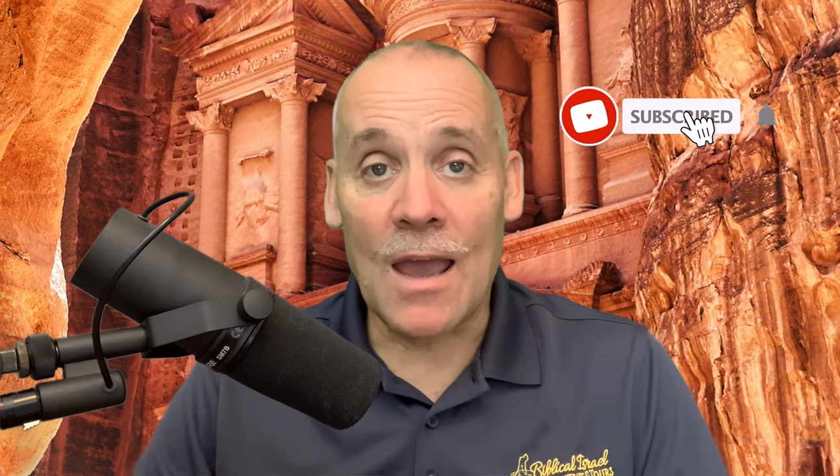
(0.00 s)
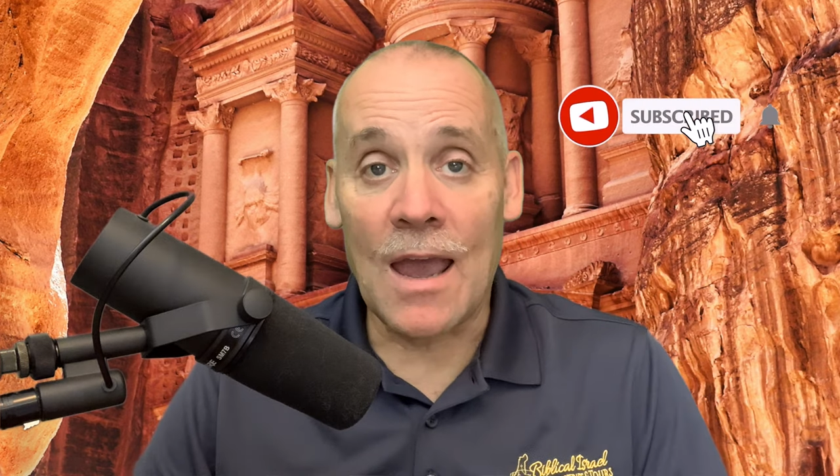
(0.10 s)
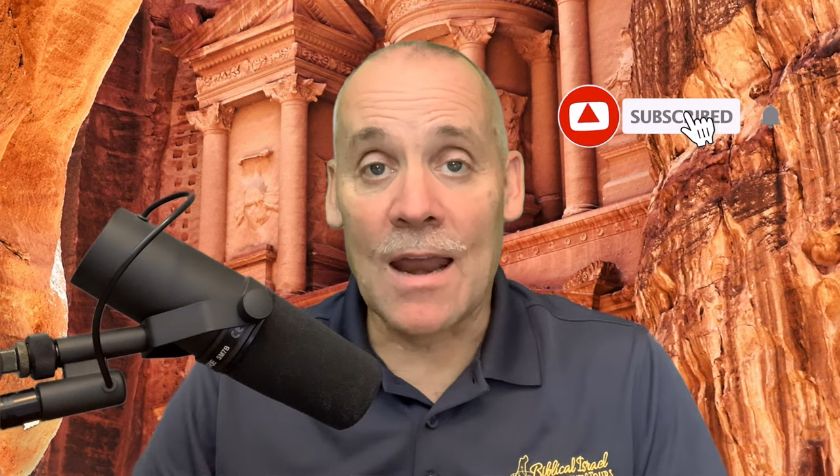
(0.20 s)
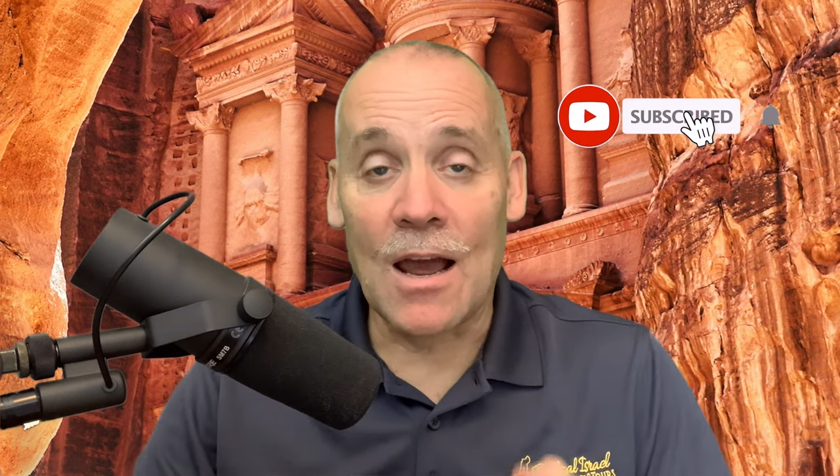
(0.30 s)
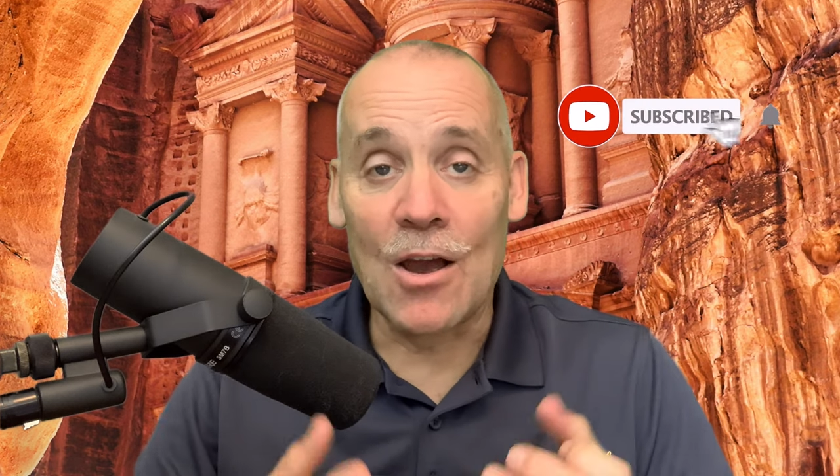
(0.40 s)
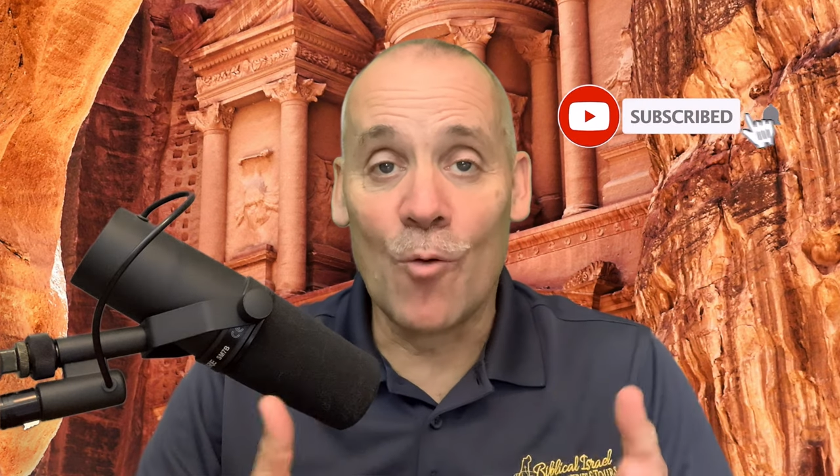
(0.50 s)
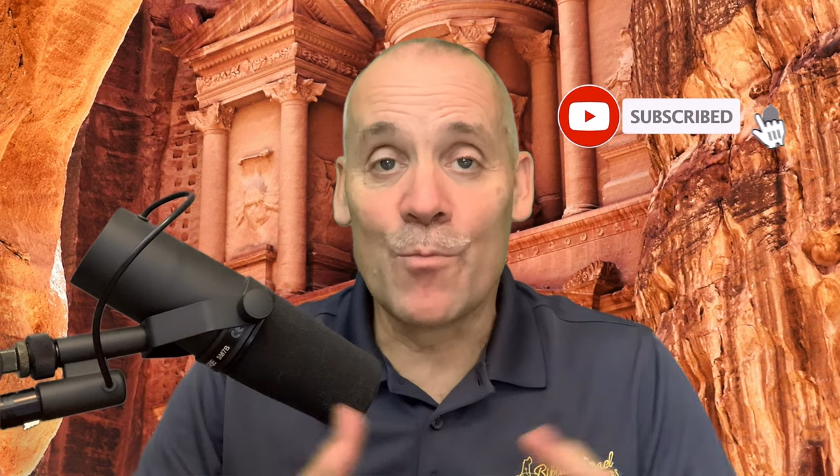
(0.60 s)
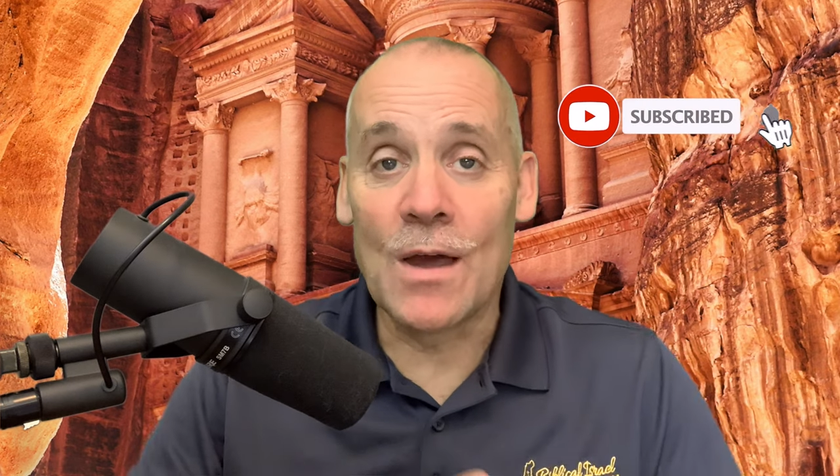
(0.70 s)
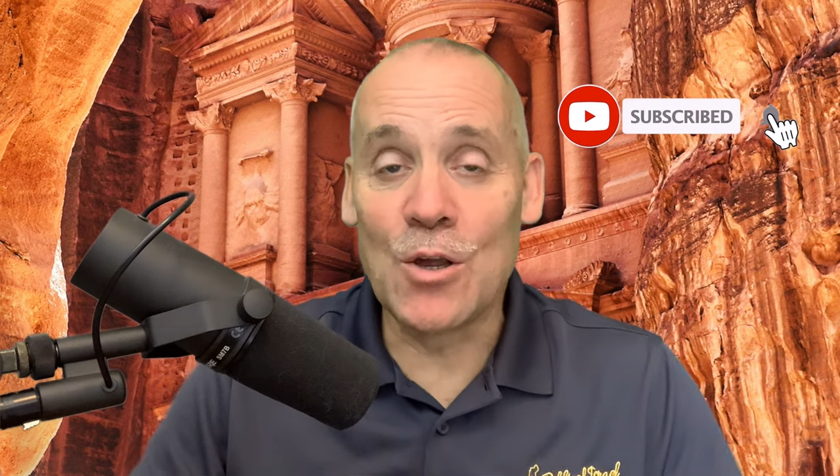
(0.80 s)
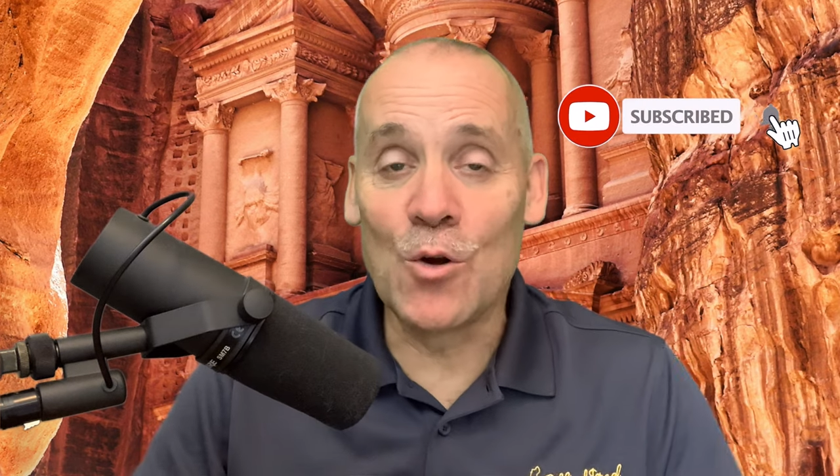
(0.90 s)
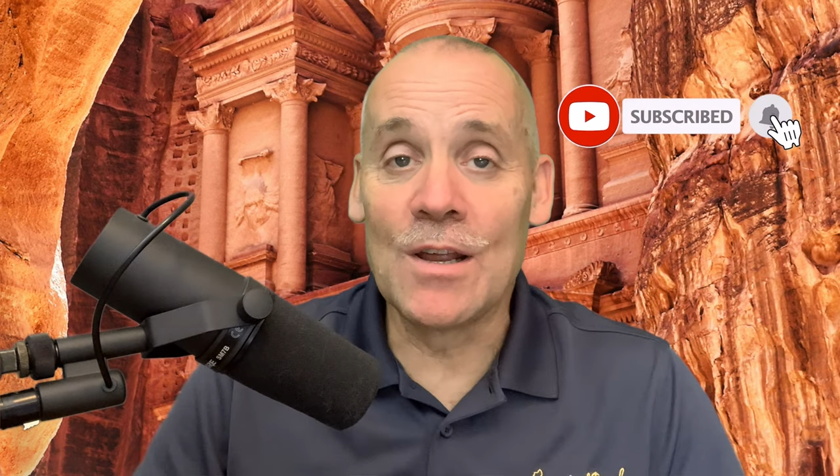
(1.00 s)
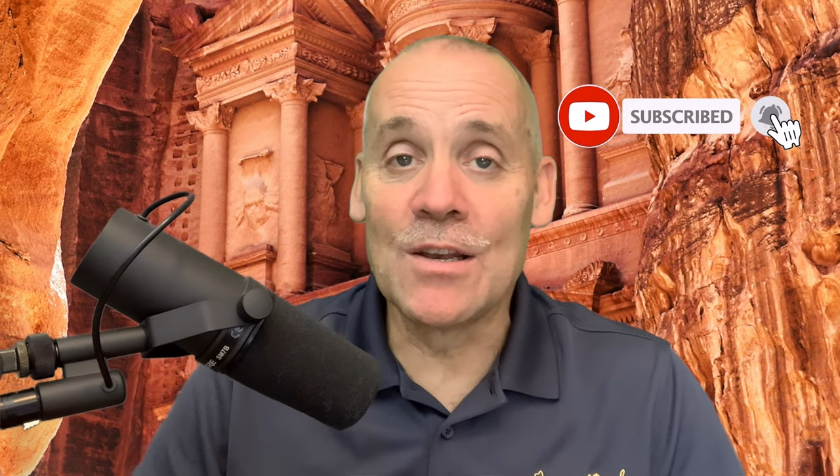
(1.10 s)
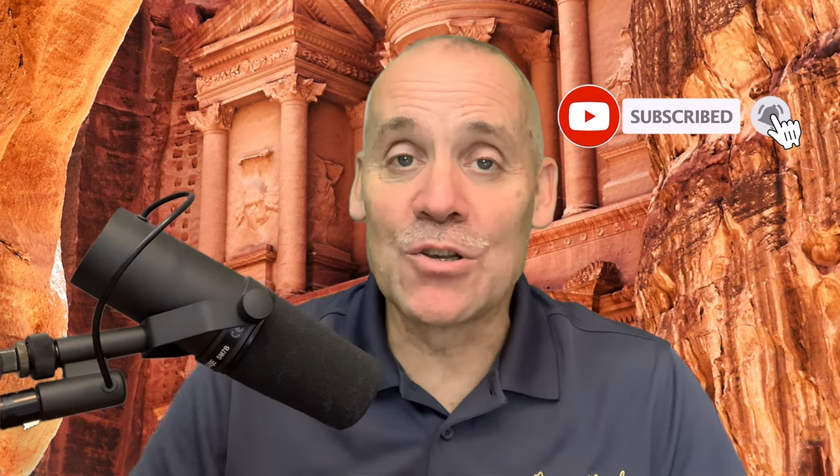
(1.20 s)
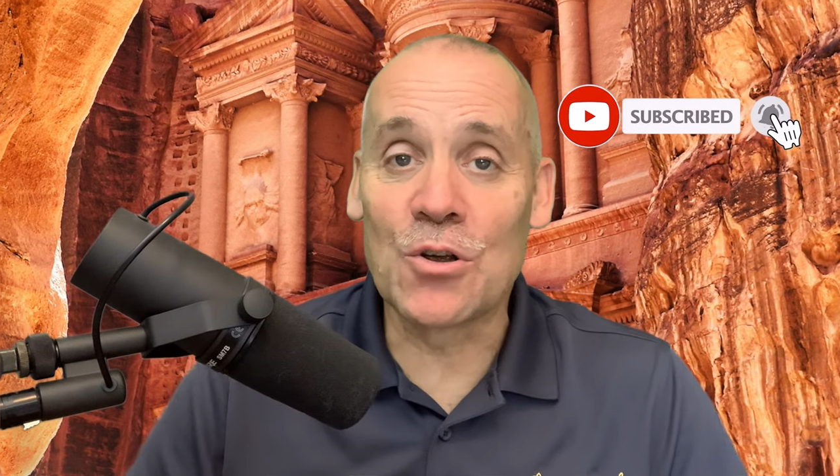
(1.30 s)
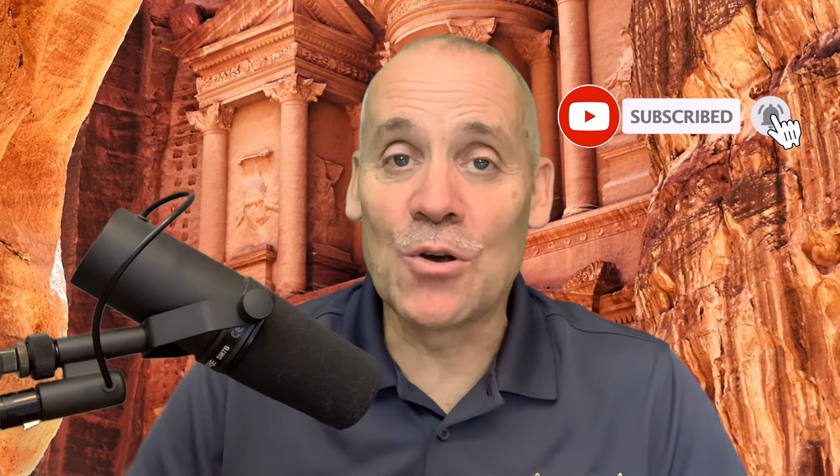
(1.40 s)
and I hope that you
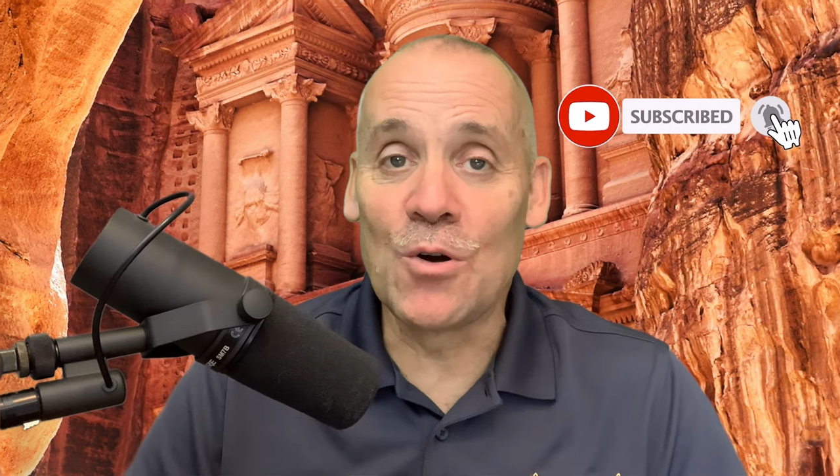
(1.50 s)
did too,